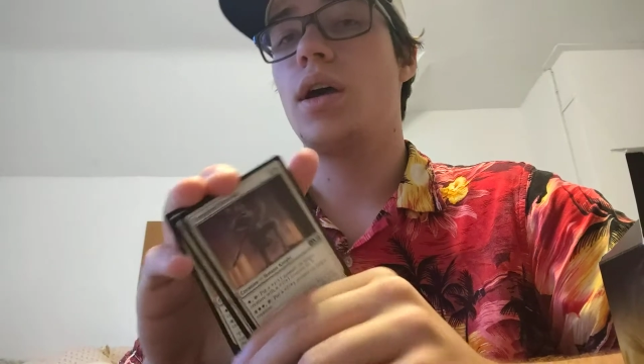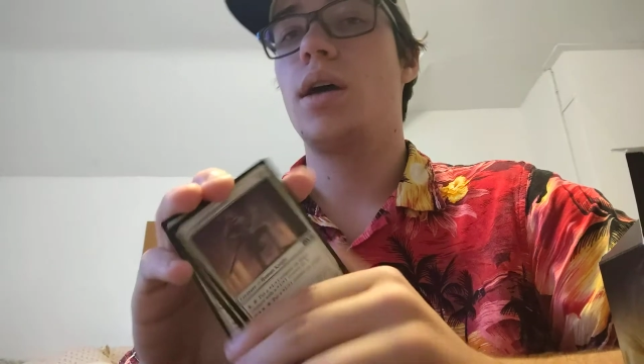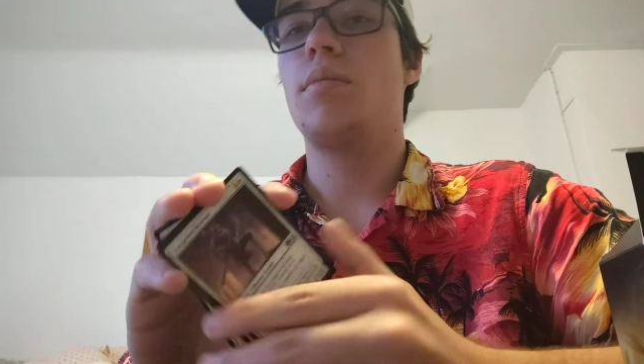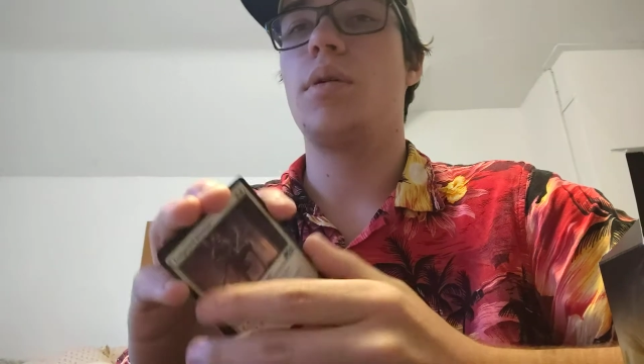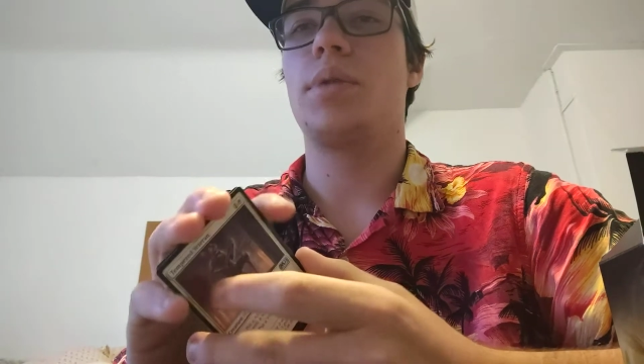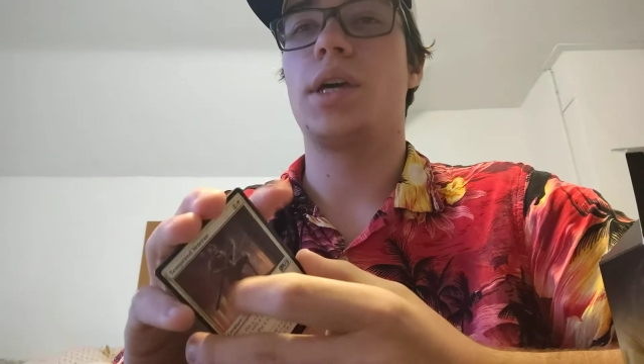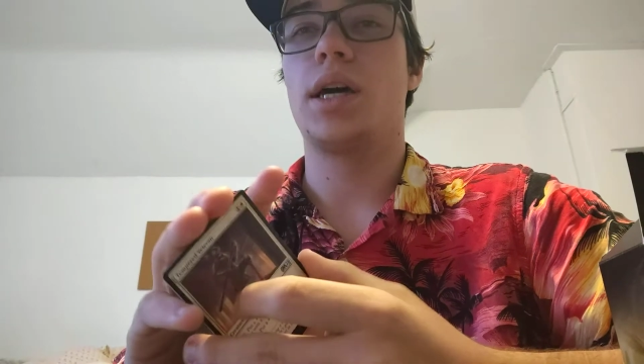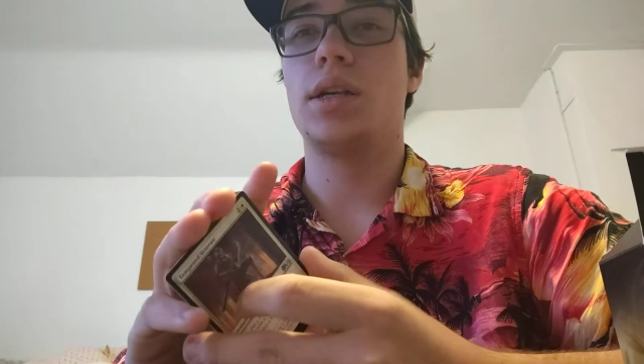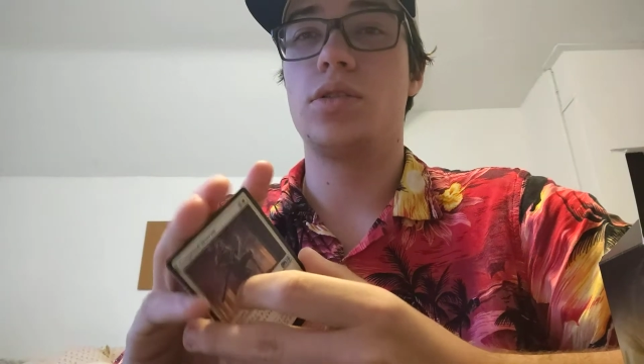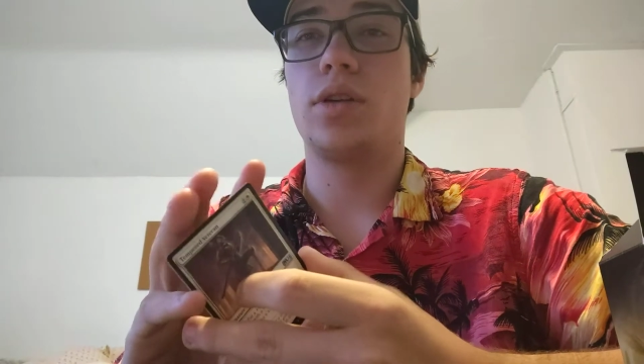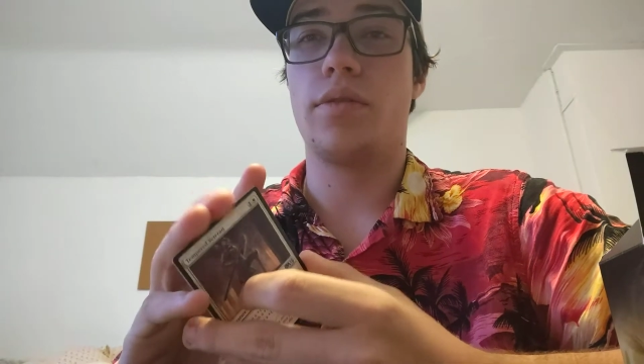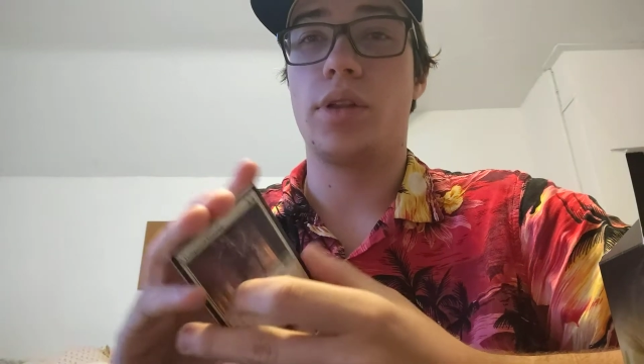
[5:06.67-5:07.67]
but
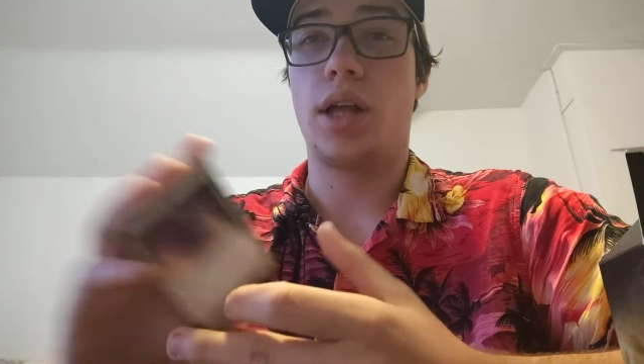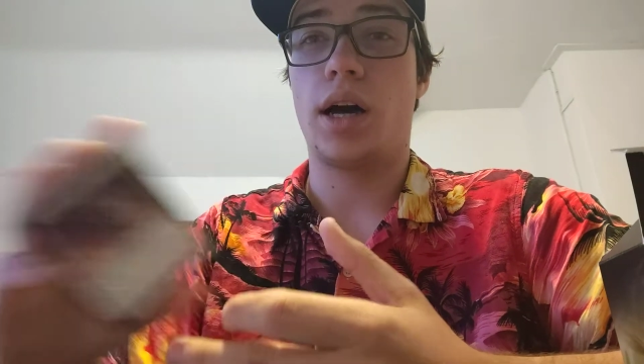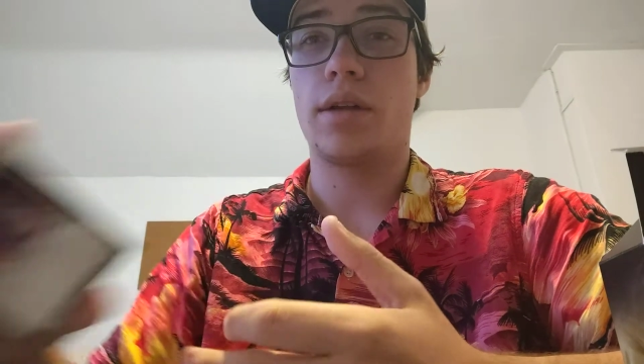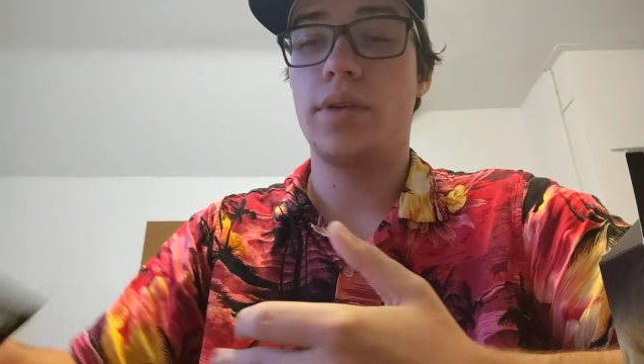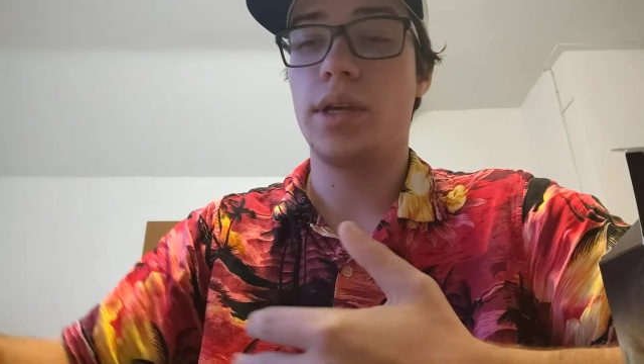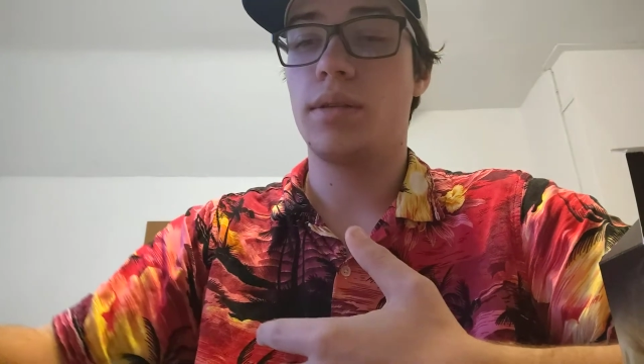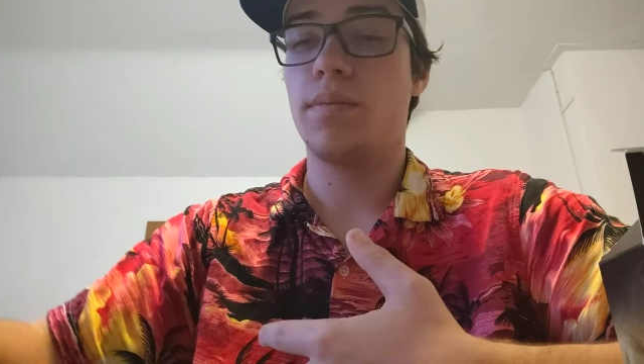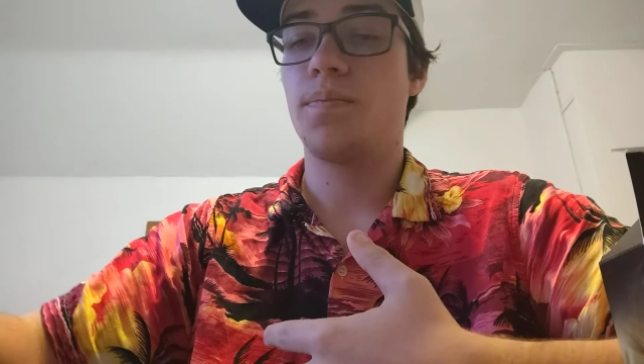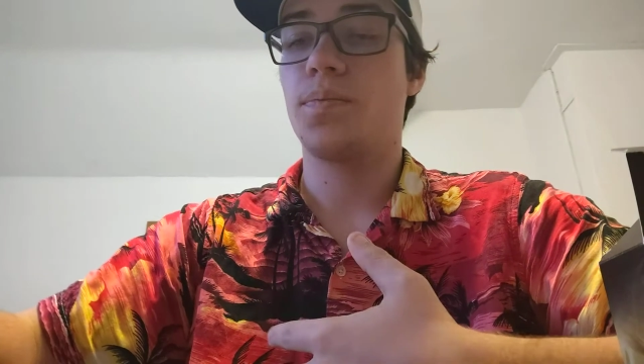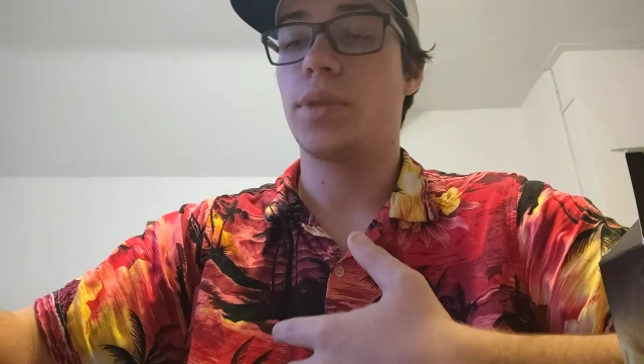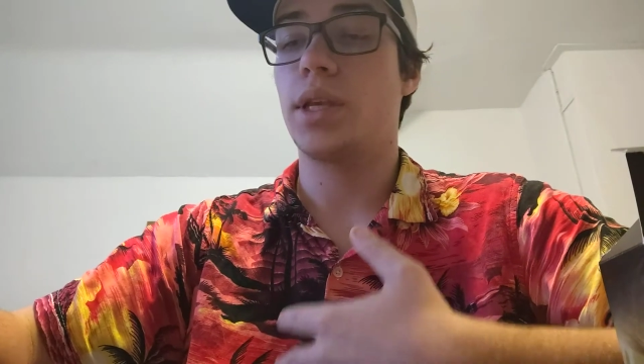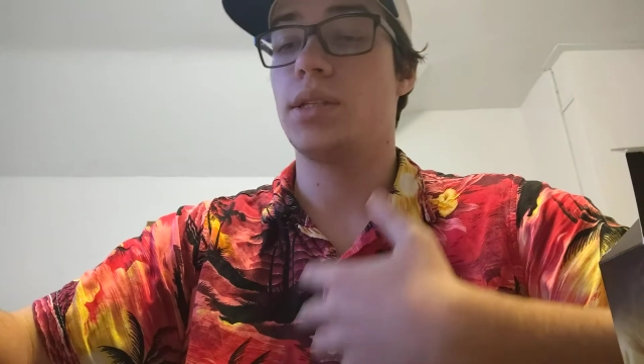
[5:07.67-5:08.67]
because you have a lot of it,
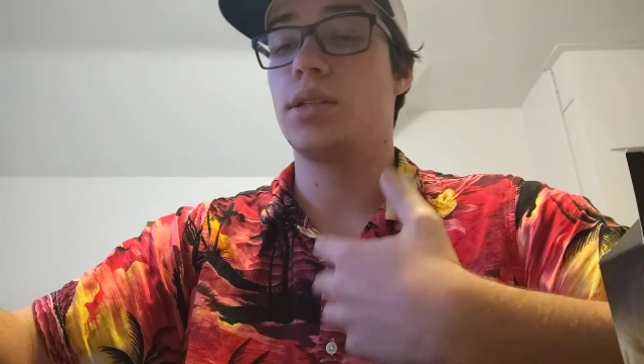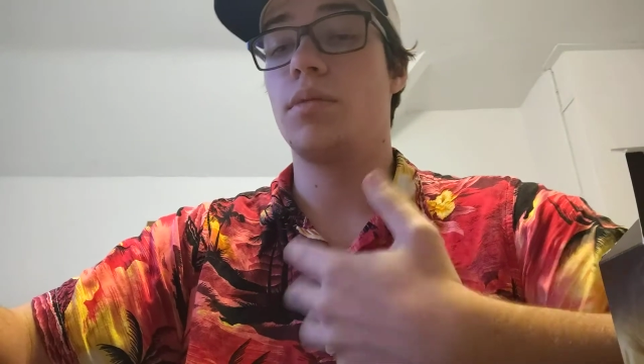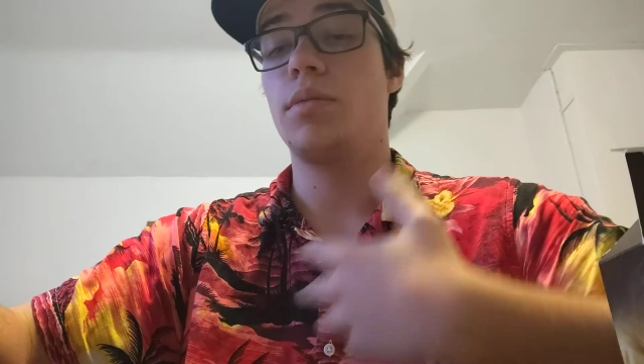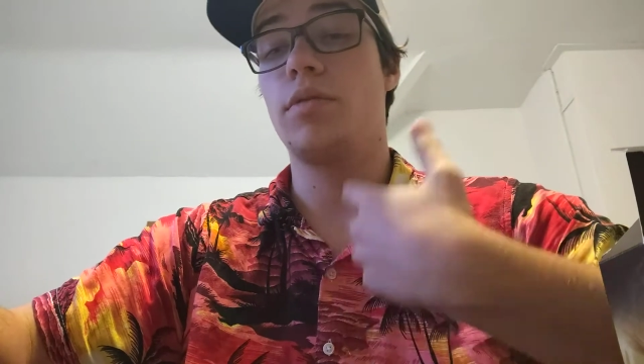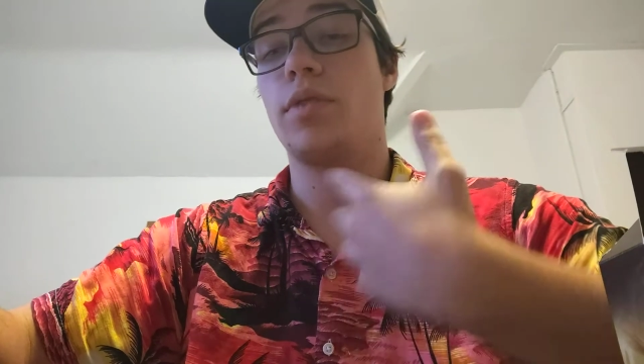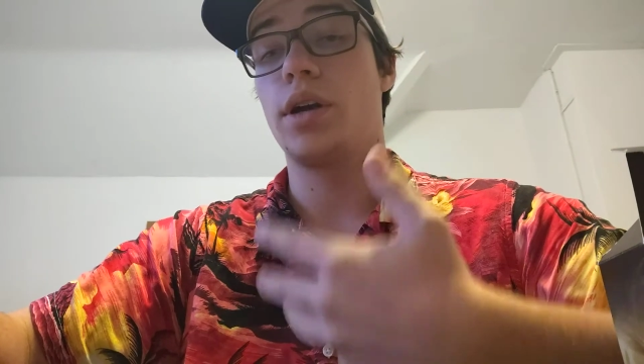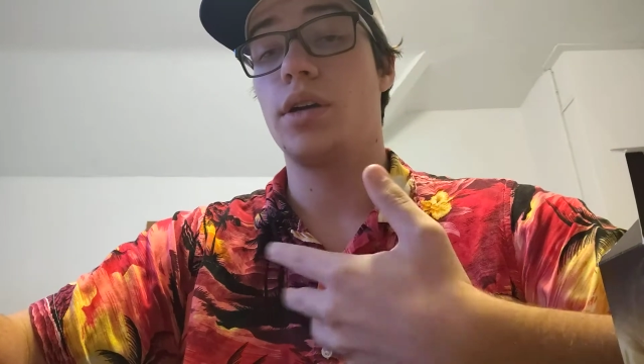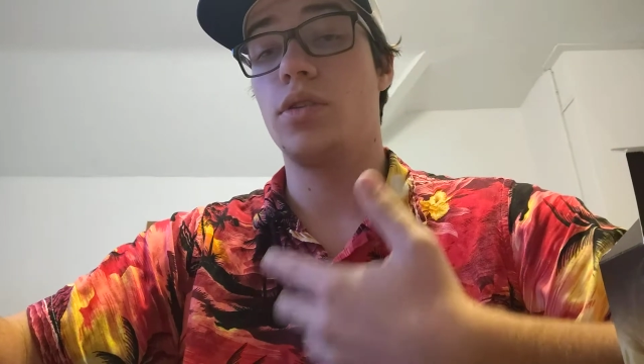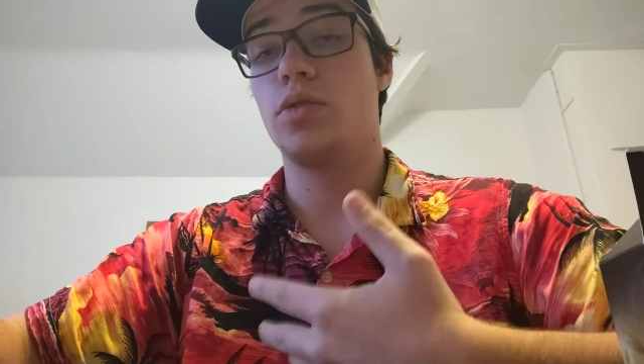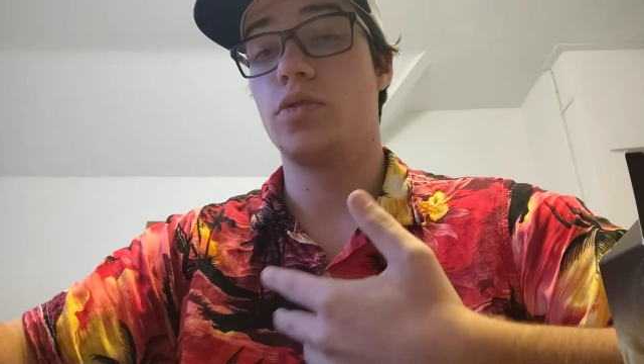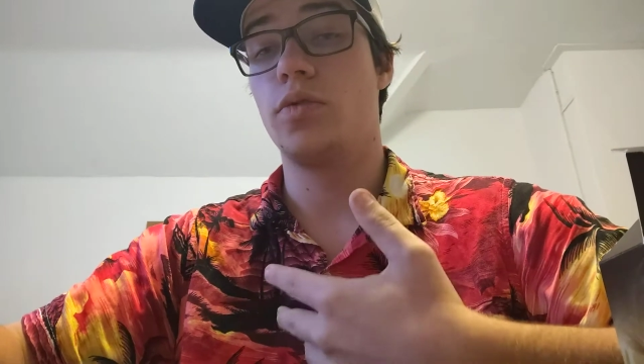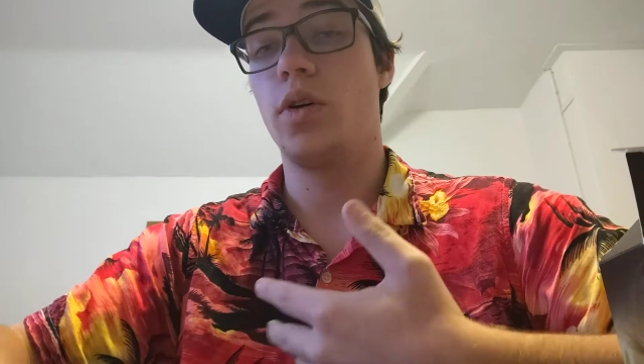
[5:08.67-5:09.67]
it's going to be very
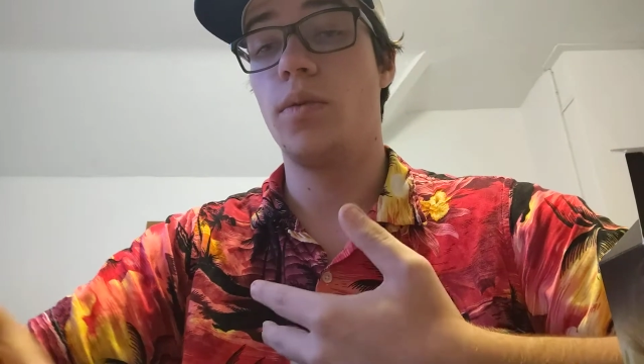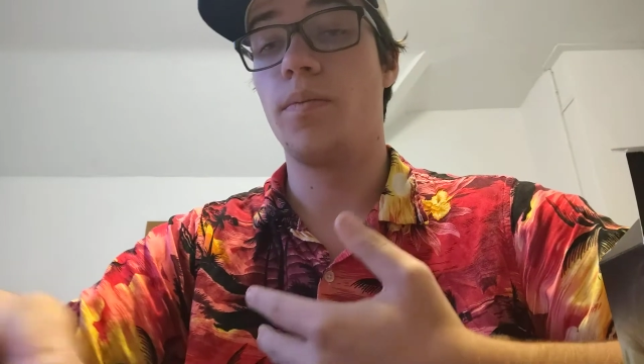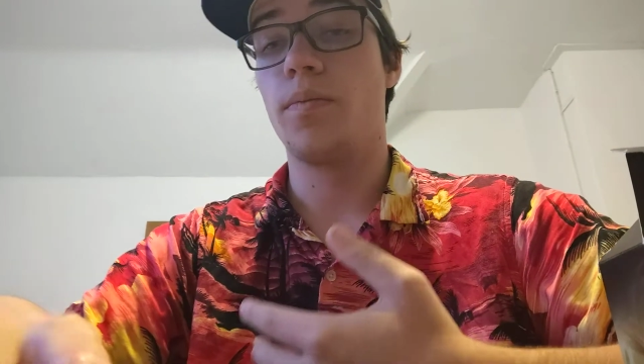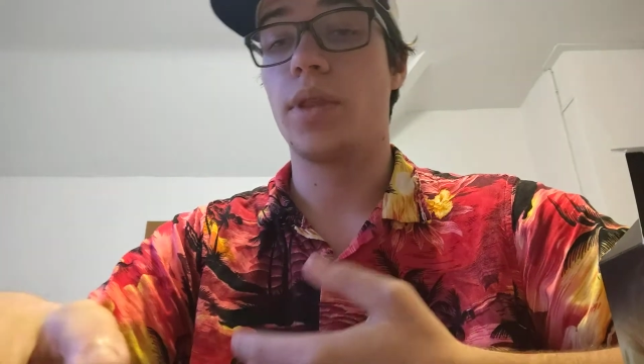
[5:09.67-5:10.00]
useful.